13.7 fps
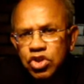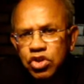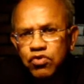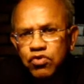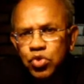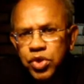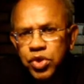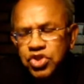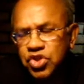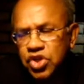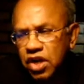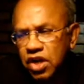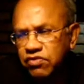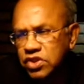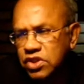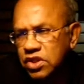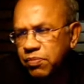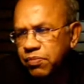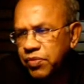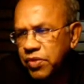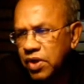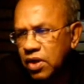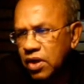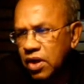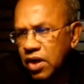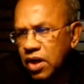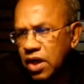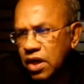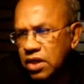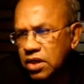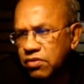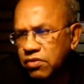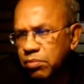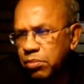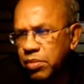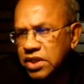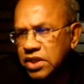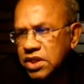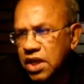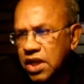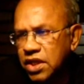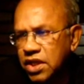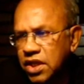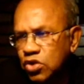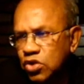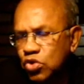of 2-inch cavity, and basically there are